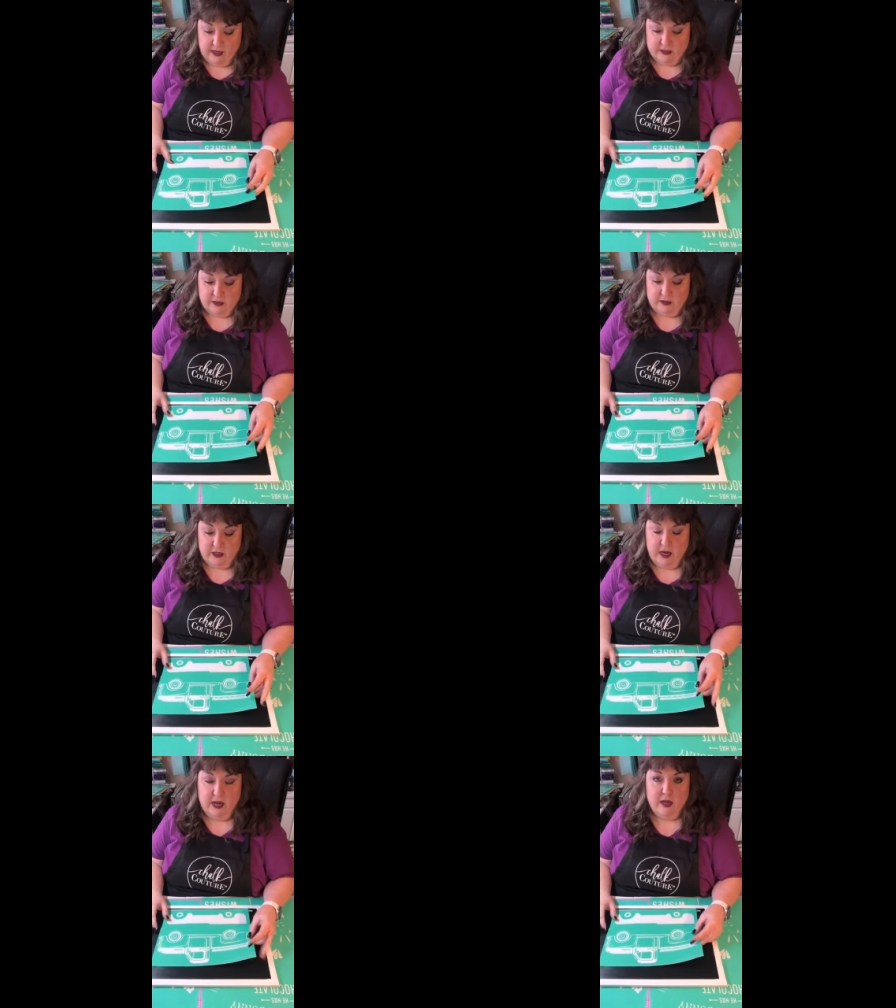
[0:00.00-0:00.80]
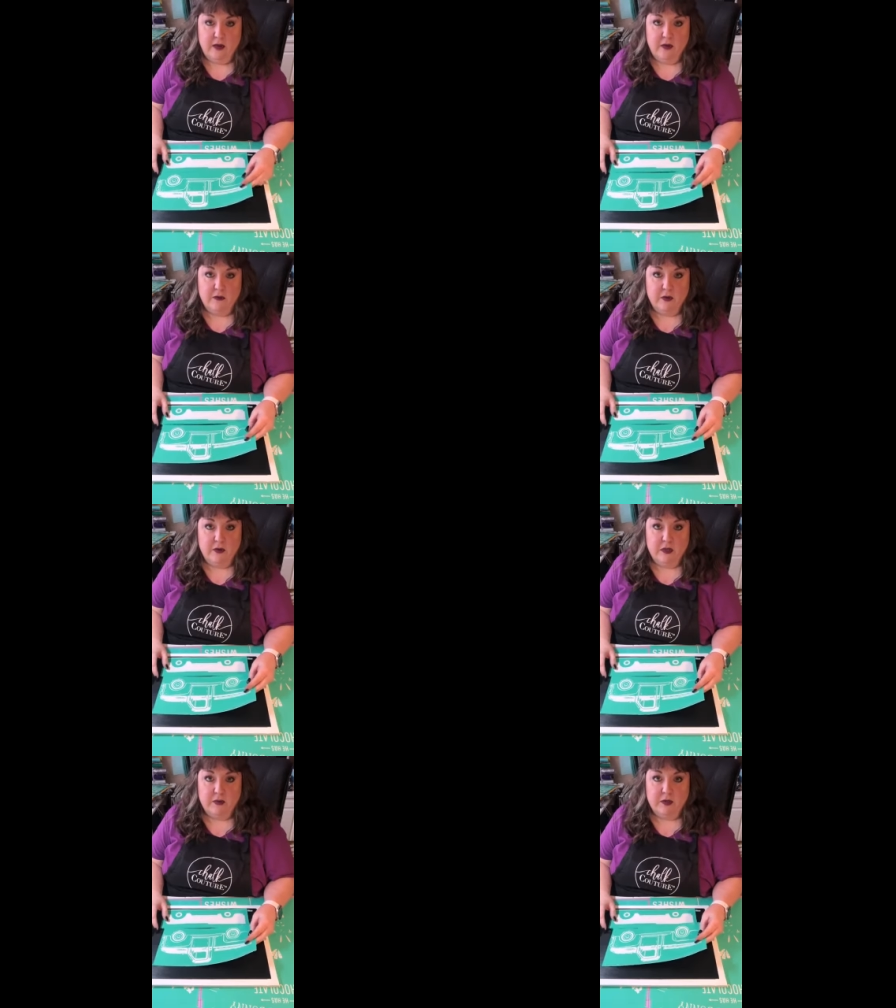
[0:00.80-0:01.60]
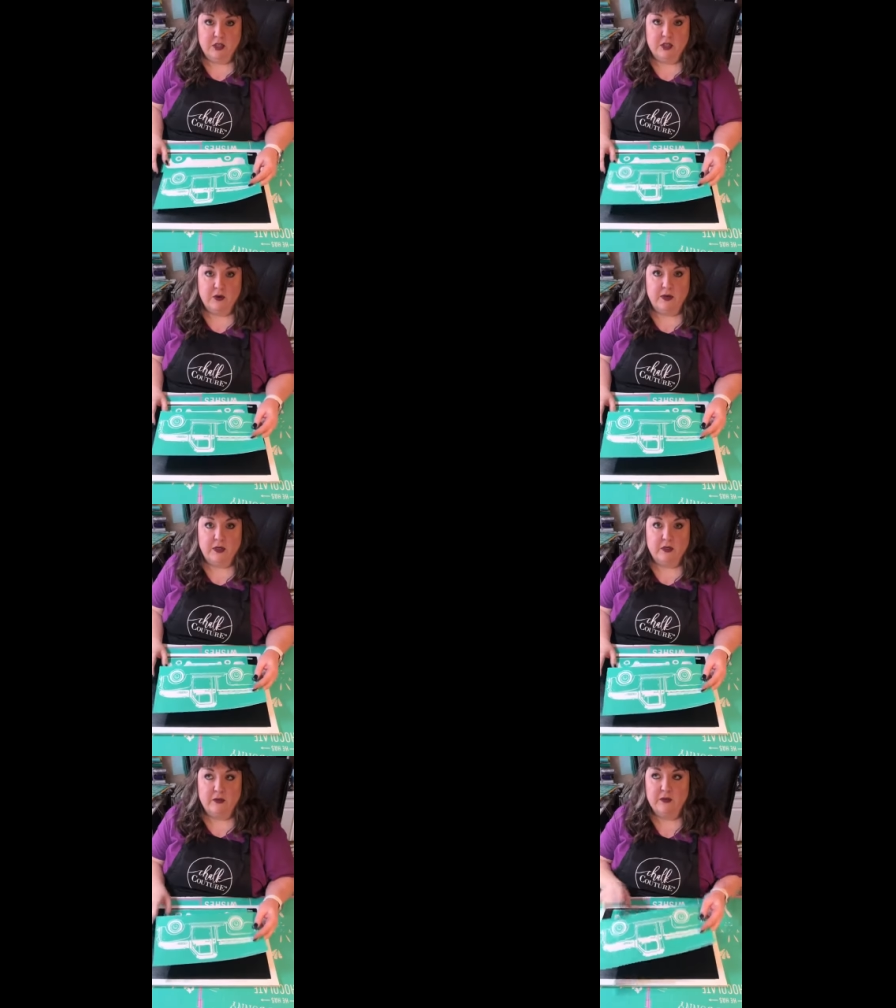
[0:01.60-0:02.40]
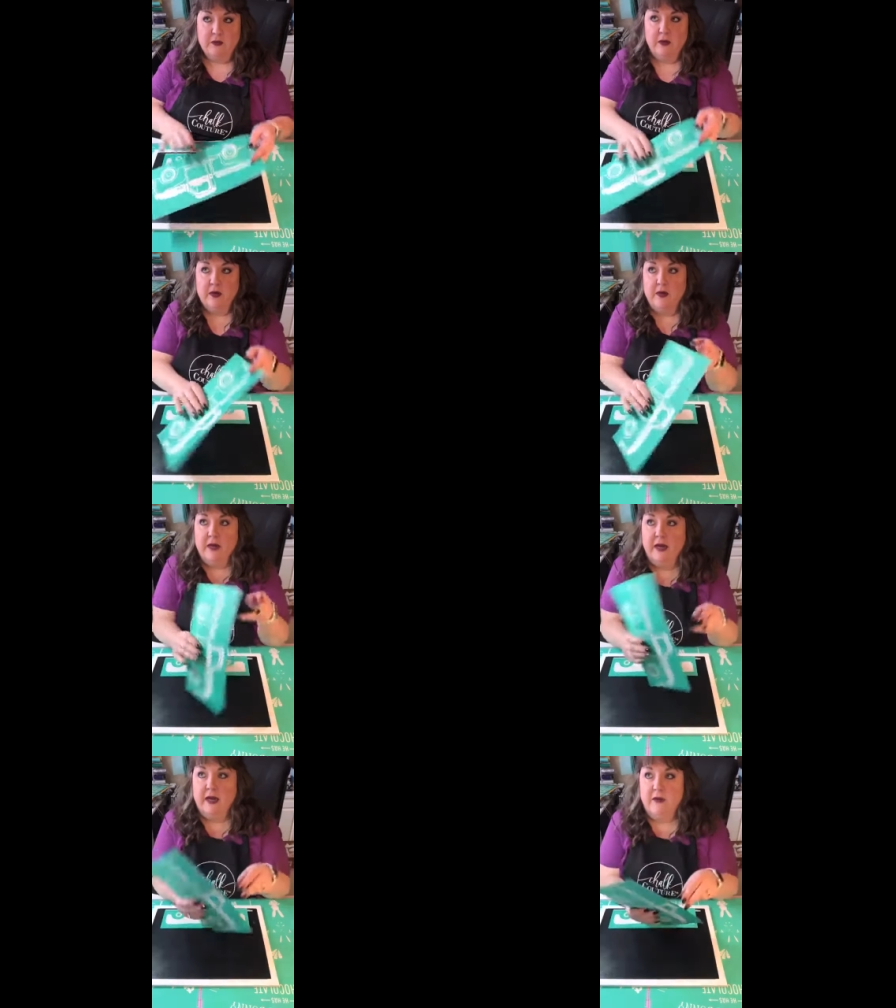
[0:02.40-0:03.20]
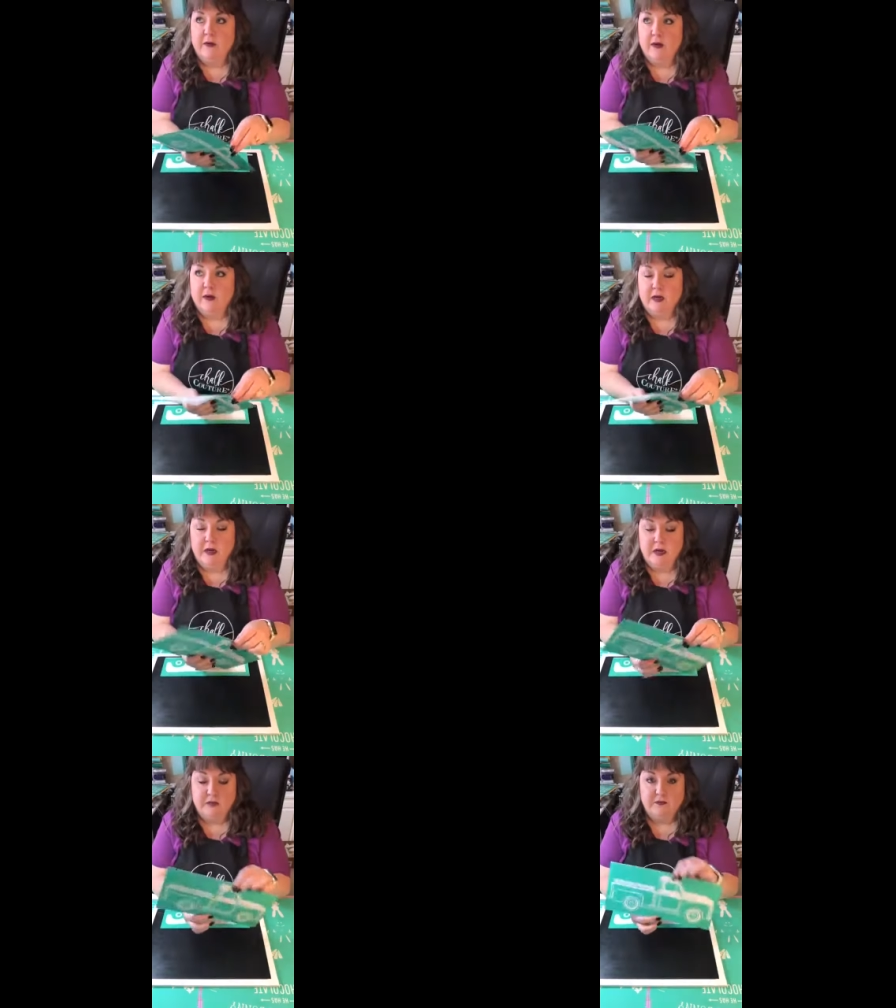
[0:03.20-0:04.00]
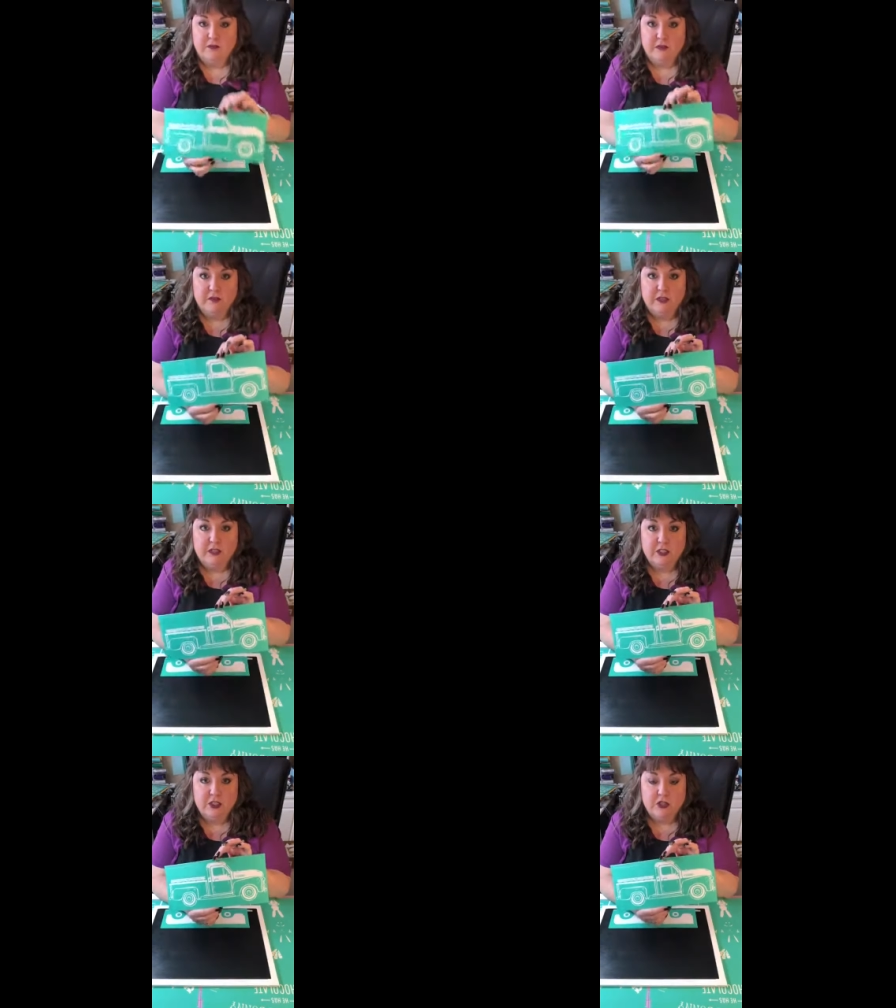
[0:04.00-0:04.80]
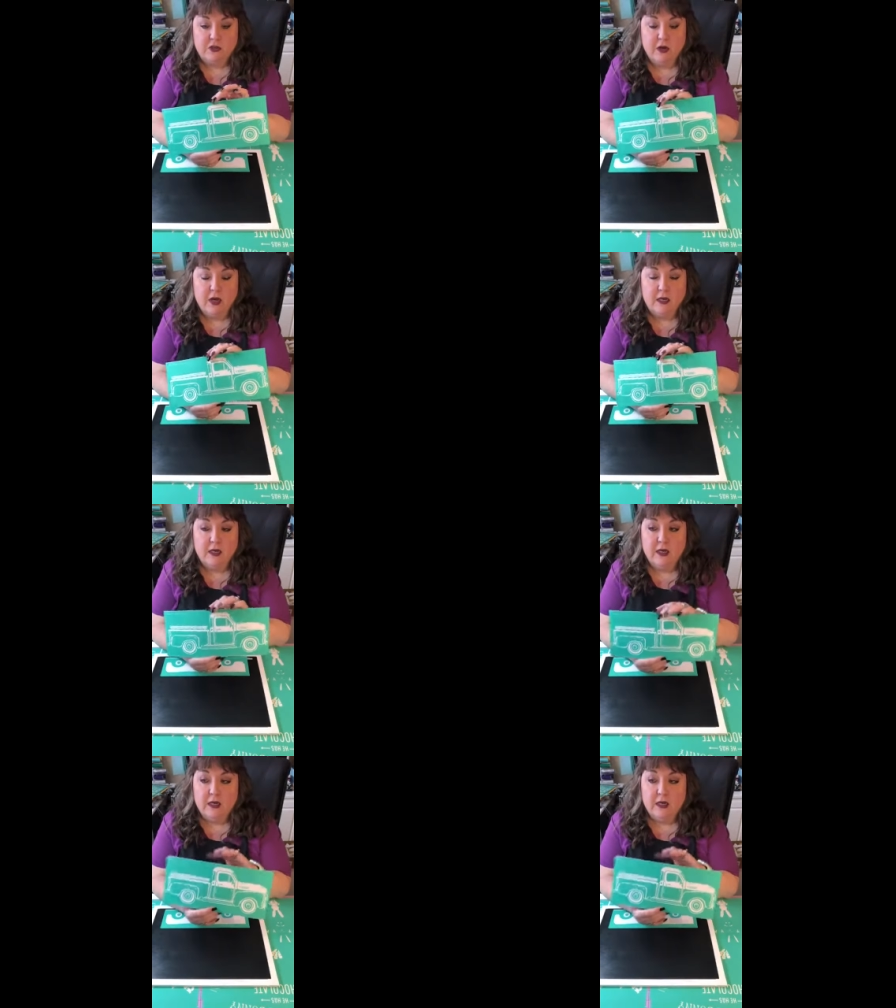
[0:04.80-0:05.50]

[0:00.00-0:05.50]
So today I'm going to be showing you our um, vintage truck.